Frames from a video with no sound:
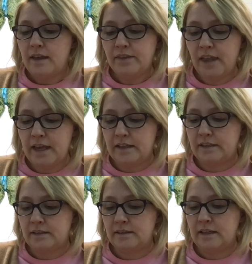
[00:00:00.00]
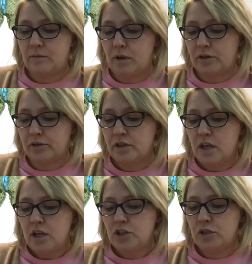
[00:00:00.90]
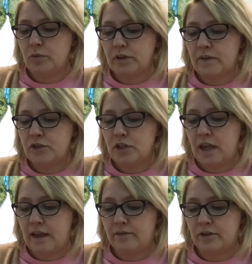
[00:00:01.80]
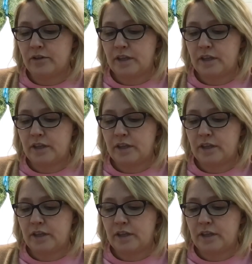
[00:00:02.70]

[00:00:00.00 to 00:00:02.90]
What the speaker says: Thanks, Nina muttered. She wondered if she'd ever